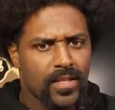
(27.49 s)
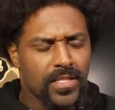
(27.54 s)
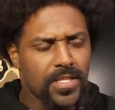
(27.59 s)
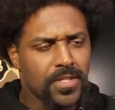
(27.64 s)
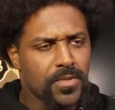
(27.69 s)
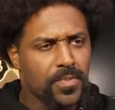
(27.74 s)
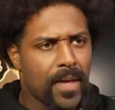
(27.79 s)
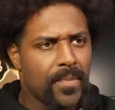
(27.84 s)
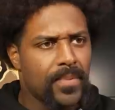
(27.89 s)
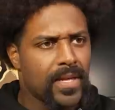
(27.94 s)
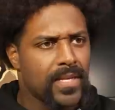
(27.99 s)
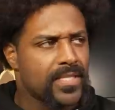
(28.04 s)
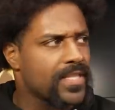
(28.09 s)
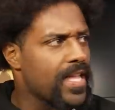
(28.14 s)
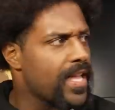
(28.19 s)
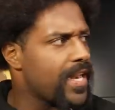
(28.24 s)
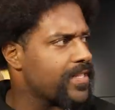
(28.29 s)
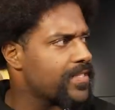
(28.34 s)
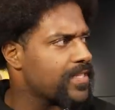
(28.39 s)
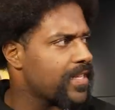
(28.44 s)
This is probably as
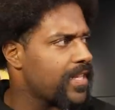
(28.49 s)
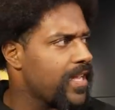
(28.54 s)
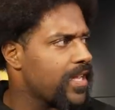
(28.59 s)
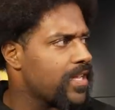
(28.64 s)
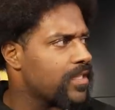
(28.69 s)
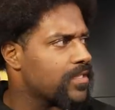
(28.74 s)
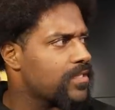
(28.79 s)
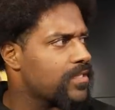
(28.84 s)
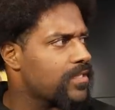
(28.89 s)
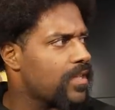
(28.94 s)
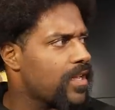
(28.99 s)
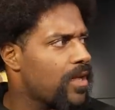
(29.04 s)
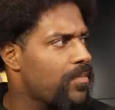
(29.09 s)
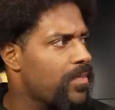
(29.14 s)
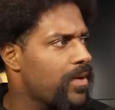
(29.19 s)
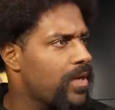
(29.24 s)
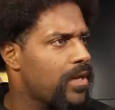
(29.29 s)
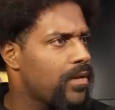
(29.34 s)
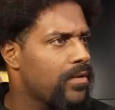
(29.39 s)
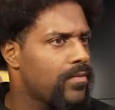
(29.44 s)
steady as it gets. I
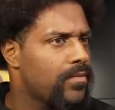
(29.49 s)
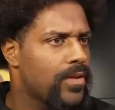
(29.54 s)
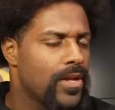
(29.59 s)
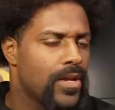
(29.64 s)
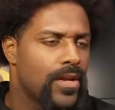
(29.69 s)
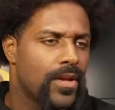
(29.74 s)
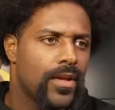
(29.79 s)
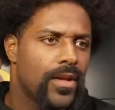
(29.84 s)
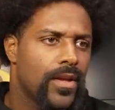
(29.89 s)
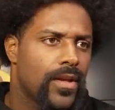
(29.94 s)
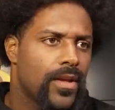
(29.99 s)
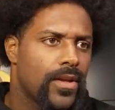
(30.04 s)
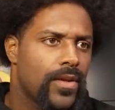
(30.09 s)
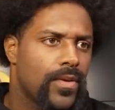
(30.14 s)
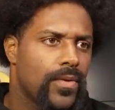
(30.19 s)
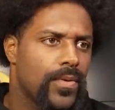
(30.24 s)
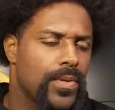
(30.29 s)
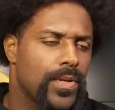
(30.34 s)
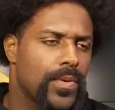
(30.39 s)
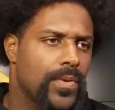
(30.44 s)
mean,
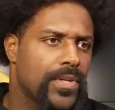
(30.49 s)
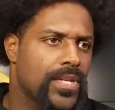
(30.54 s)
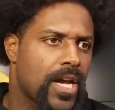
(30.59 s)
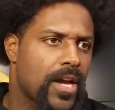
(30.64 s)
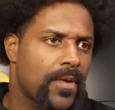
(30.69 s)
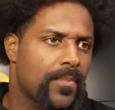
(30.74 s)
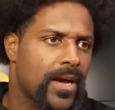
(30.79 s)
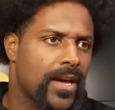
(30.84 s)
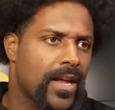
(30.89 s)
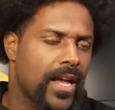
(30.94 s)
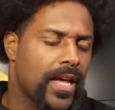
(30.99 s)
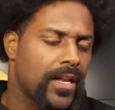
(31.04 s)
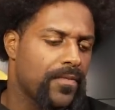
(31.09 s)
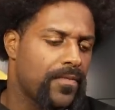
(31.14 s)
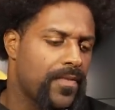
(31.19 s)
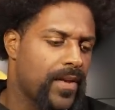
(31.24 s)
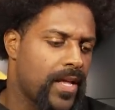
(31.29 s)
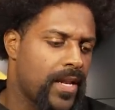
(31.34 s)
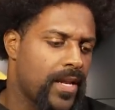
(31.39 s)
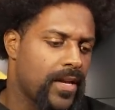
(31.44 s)
we talk about
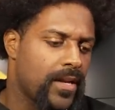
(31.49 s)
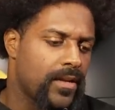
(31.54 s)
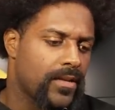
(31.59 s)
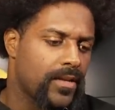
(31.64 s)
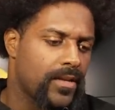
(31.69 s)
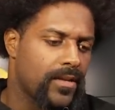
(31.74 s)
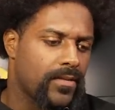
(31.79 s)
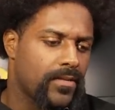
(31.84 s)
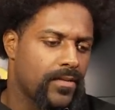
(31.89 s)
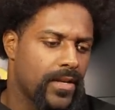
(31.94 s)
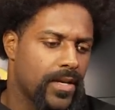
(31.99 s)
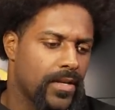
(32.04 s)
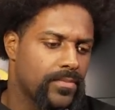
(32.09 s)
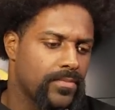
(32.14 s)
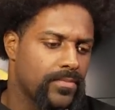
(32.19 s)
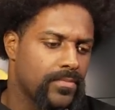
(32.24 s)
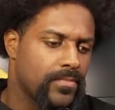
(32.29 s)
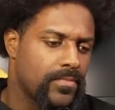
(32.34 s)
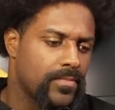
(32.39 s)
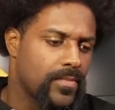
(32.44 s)
elevating,
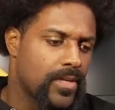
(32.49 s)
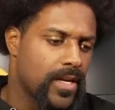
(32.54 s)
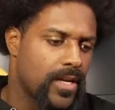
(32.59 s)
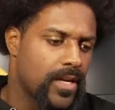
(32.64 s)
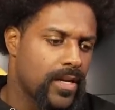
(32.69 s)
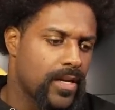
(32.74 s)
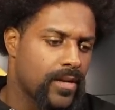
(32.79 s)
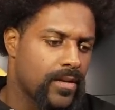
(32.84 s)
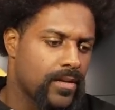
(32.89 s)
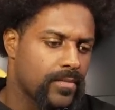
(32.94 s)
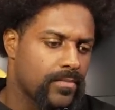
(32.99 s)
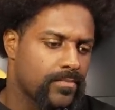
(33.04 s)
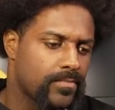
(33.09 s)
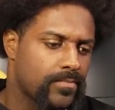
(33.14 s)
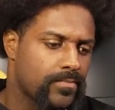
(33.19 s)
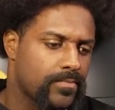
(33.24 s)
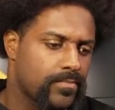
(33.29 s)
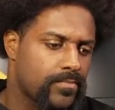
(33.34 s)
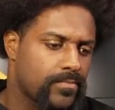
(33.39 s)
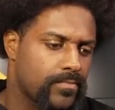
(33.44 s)

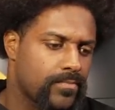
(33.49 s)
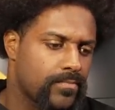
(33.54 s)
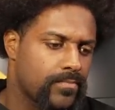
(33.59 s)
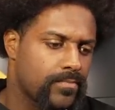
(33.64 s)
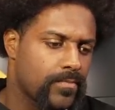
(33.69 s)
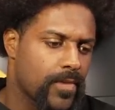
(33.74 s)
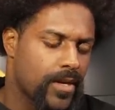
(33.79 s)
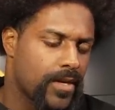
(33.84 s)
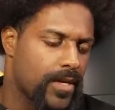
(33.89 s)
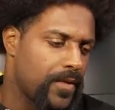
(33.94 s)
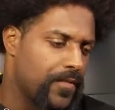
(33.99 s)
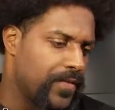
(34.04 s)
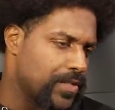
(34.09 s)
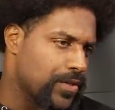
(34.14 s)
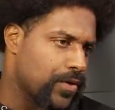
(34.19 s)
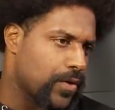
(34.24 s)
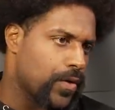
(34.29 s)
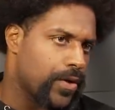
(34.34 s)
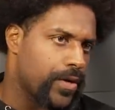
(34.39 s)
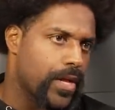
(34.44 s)
our
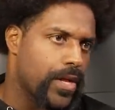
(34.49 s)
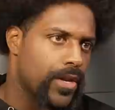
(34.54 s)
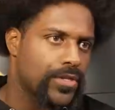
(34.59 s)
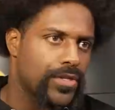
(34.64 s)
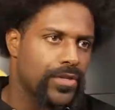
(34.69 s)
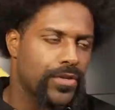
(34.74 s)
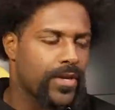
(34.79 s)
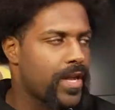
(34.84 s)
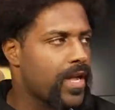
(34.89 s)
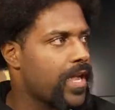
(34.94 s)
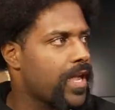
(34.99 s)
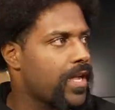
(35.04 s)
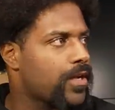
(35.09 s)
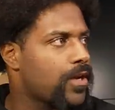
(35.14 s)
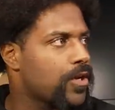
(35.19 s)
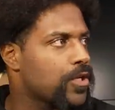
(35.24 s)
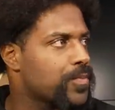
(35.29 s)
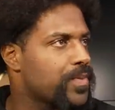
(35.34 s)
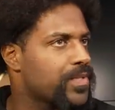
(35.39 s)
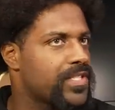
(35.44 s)
defensive coordinator to a head
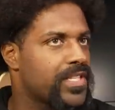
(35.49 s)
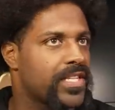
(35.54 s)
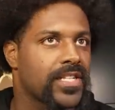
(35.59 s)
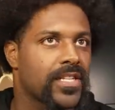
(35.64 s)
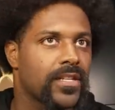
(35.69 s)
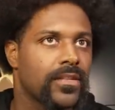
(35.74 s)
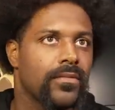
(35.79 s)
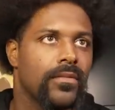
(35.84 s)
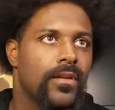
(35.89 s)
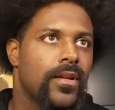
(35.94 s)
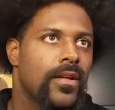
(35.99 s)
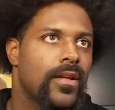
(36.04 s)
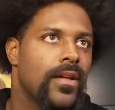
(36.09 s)
coach position,